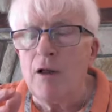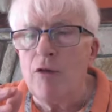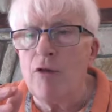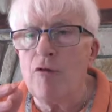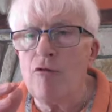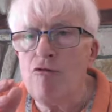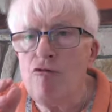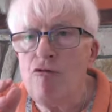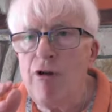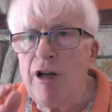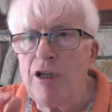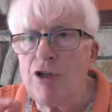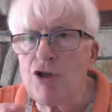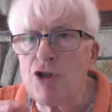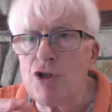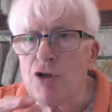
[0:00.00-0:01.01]
The
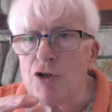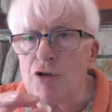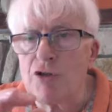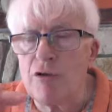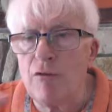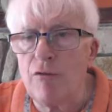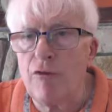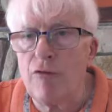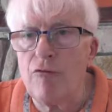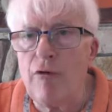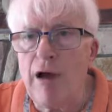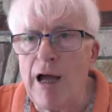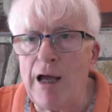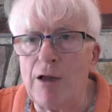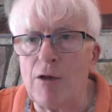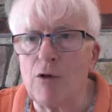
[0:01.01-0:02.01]
richness of the
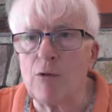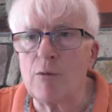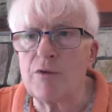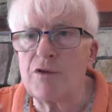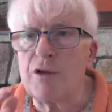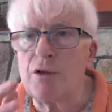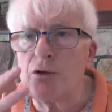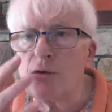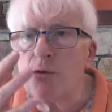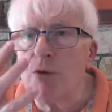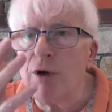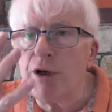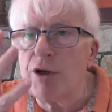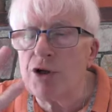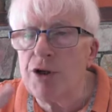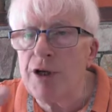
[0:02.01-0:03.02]
realms into
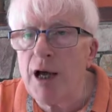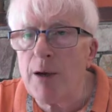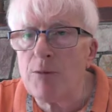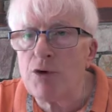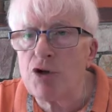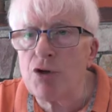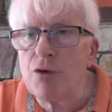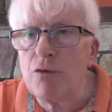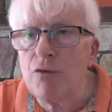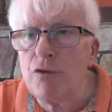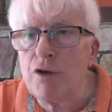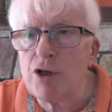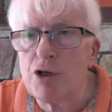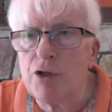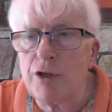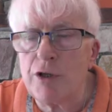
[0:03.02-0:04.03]
which Neptune
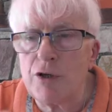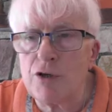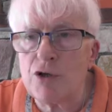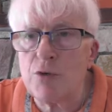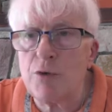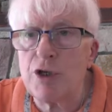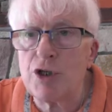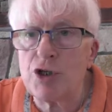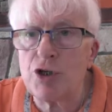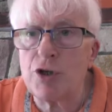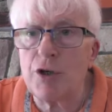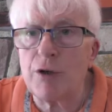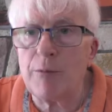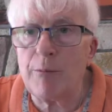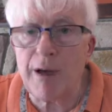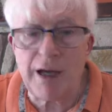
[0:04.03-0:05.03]
vision and intuition
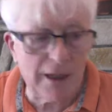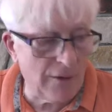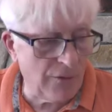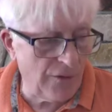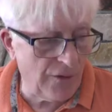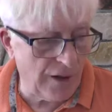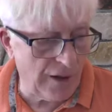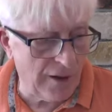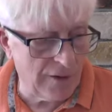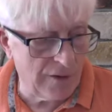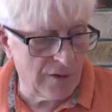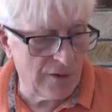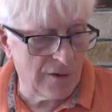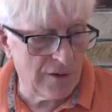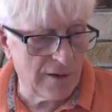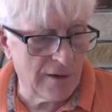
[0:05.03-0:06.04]
can
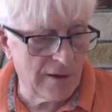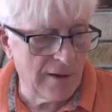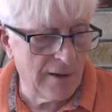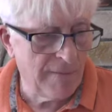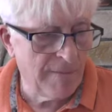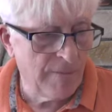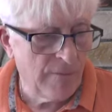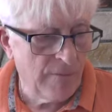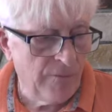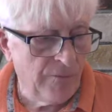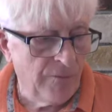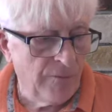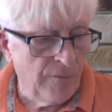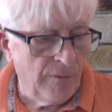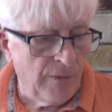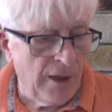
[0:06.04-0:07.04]
manifest.
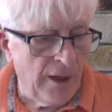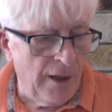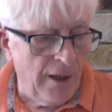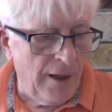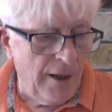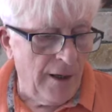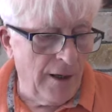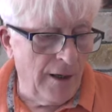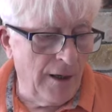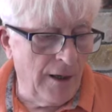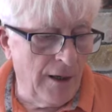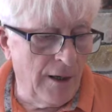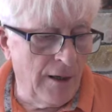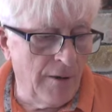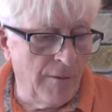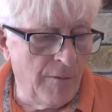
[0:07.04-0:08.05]

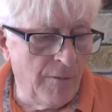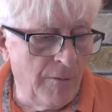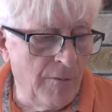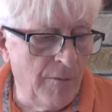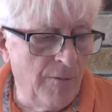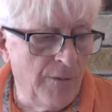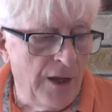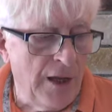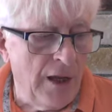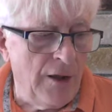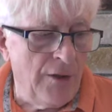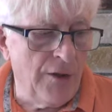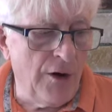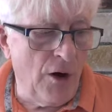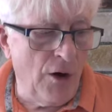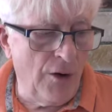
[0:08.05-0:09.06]

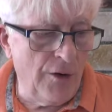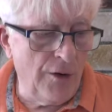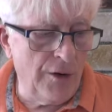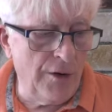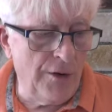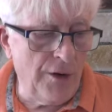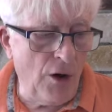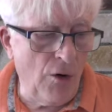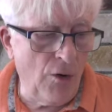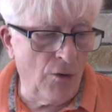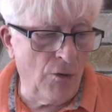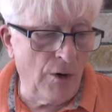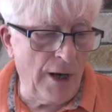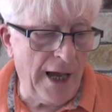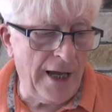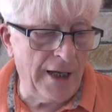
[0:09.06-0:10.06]
The
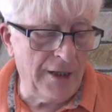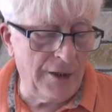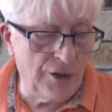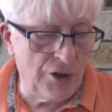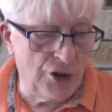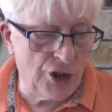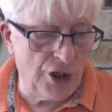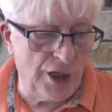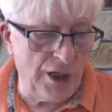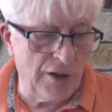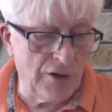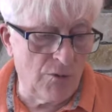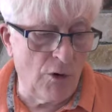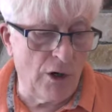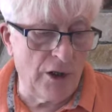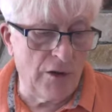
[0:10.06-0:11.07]
whole energy
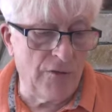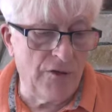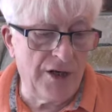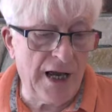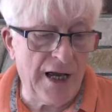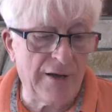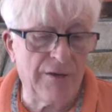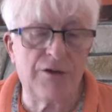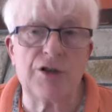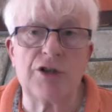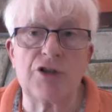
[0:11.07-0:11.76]
is one of death,